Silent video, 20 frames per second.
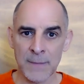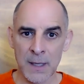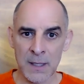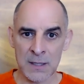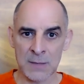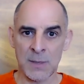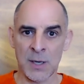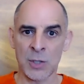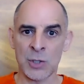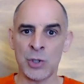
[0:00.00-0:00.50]

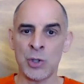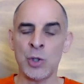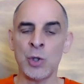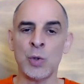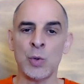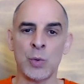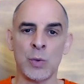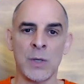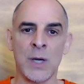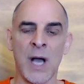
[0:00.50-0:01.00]
It's about
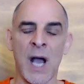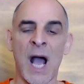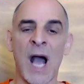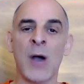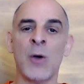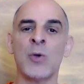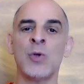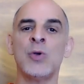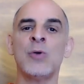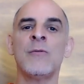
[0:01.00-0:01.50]
you,
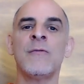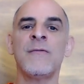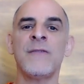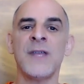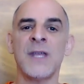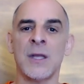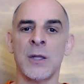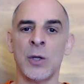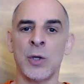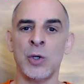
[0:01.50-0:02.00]
how you
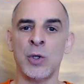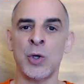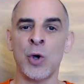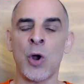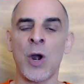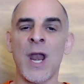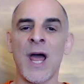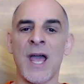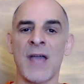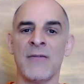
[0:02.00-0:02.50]
feel,
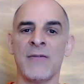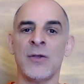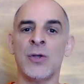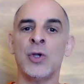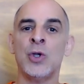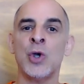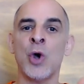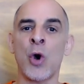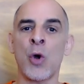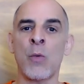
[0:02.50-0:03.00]
your life,
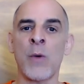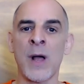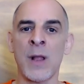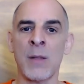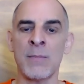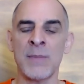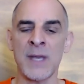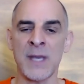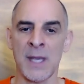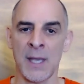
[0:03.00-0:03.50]
your
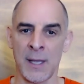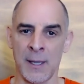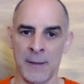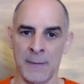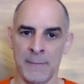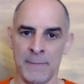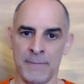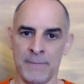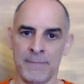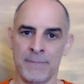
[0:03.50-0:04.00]

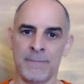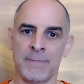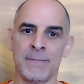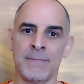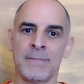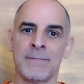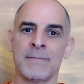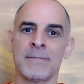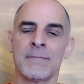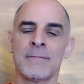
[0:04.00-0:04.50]
well-being.
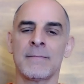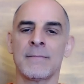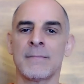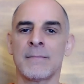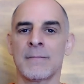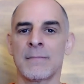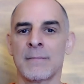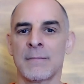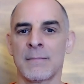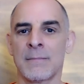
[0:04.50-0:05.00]

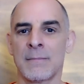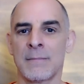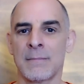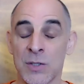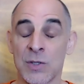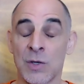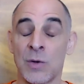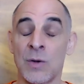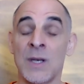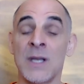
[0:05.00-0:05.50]

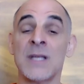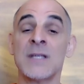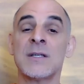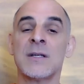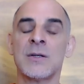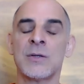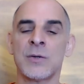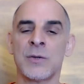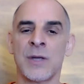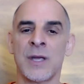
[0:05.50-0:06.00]
So
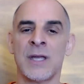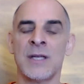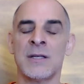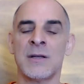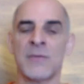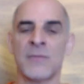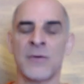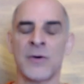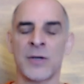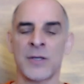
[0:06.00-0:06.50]
listen to your
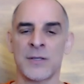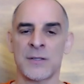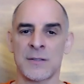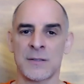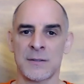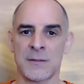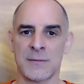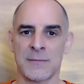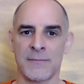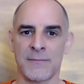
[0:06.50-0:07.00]
inner
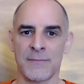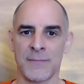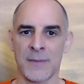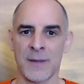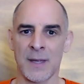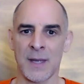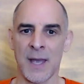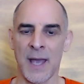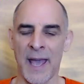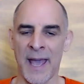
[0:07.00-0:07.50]
voice.
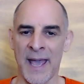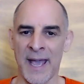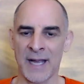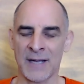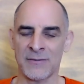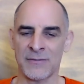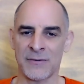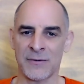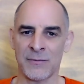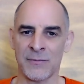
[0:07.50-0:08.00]
Act
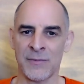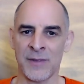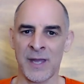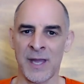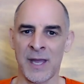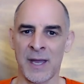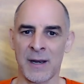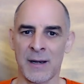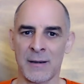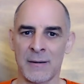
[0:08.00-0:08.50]
from
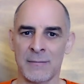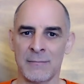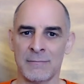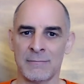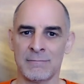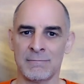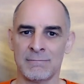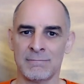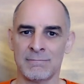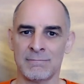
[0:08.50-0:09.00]
there.
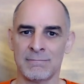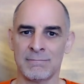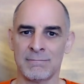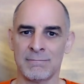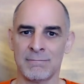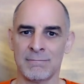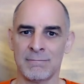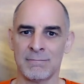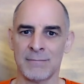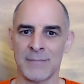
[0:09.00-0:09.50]

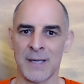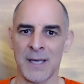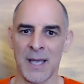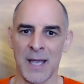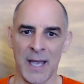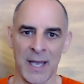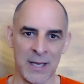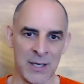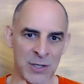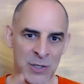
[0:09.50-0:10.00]

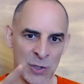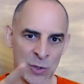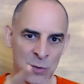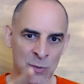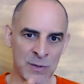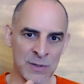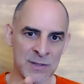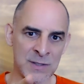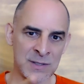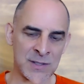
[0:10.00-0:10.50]
And you
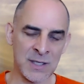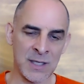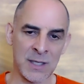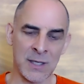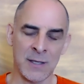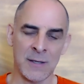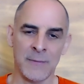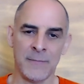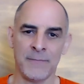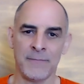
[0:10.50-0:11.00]
will
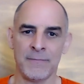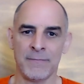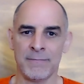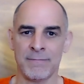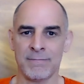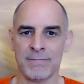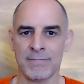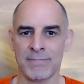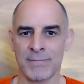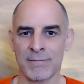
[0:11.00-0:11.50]
see
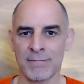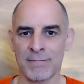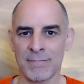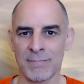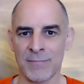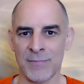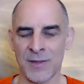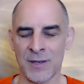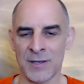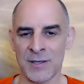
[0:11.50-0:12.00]

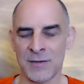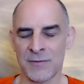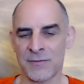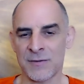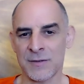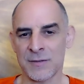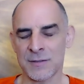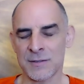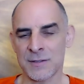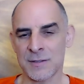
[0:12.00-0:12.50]
the
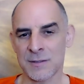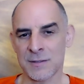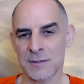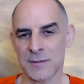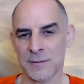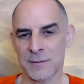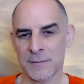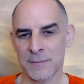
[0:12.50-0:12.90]
differences.